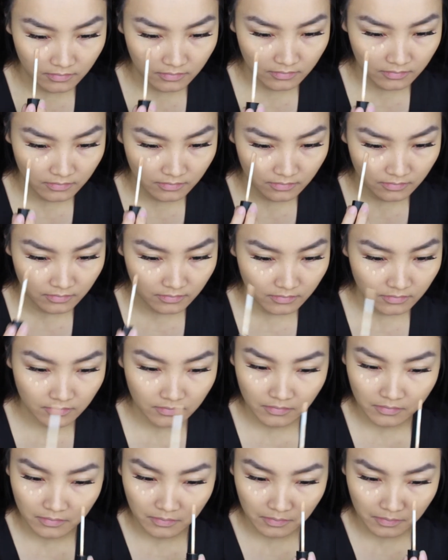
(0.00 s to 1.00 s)

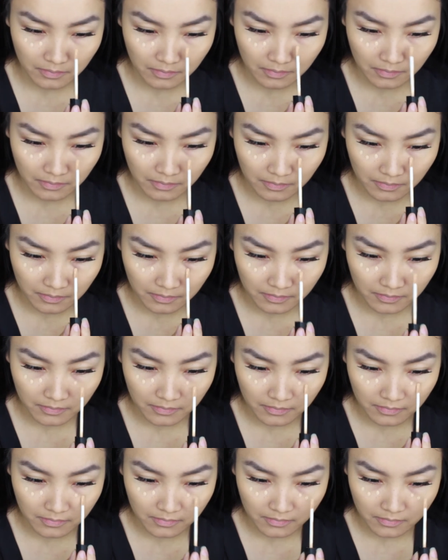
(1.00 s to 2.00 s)

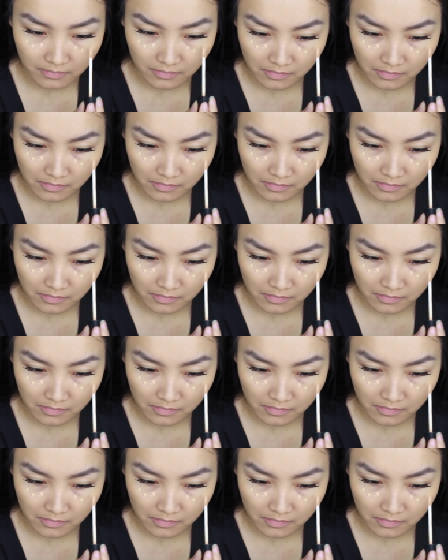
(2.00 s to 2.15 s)
Nothing is said.